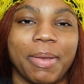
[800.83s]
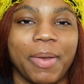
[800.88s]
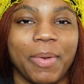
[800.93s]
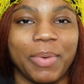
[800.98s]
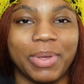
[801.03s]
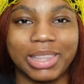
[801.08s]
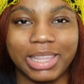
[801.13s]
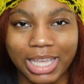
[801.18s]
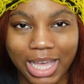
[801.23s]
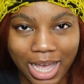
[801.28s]

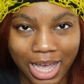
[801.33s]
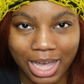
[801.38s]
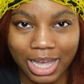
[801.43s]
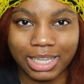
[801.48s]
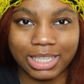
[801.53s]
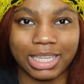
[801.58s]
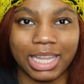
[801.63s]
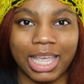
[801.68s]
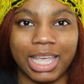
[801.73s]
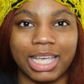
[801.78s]
with
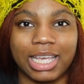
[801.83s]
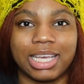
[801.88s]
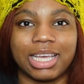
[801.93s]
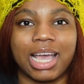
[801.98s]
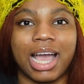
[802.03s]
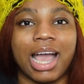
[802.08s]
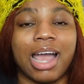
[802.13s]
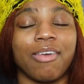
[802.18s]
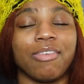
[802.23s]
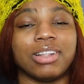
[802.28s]
God. Like
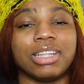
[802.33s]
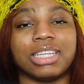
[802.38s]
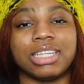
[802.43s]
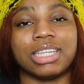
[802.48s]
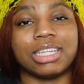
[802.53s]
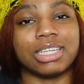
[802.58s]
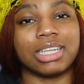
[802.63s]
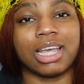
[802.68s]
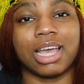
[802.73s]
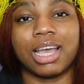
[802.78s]
God really
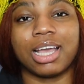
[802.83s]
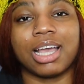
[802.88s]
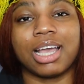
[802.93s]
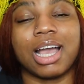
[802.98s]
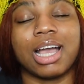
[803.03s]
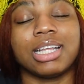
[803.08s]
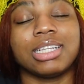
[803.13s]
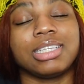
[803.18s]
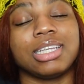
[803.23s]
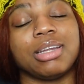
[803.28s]
did that.
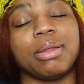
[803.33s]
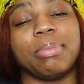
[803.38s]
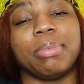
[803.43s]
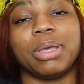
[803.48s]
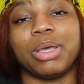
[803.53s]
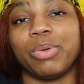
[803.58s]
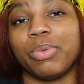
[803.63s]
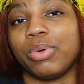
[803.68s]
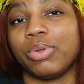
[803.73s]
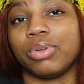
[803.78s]
God did a
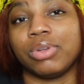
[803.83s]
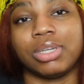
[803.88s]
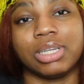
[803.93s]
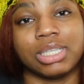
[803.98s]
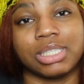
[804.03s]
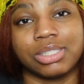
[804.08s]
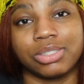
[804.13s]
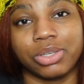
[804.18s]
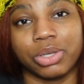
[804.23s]
big one on this.